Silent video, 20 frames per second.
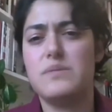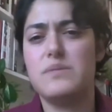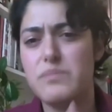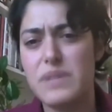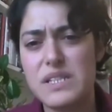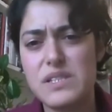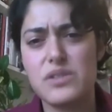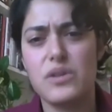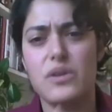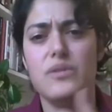
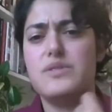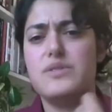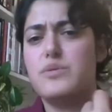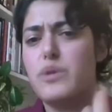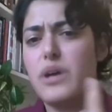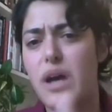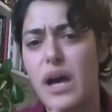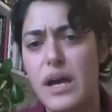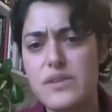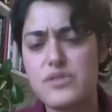missiles,
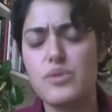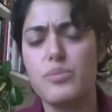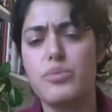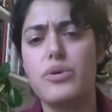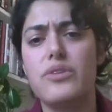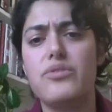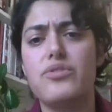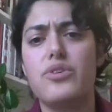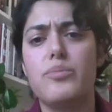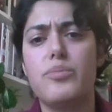
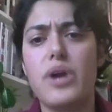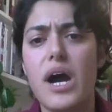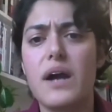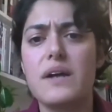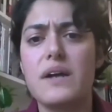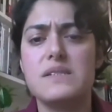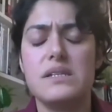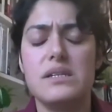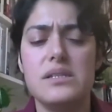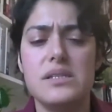support for
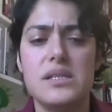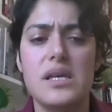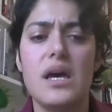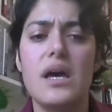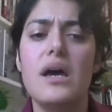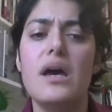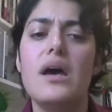proxies.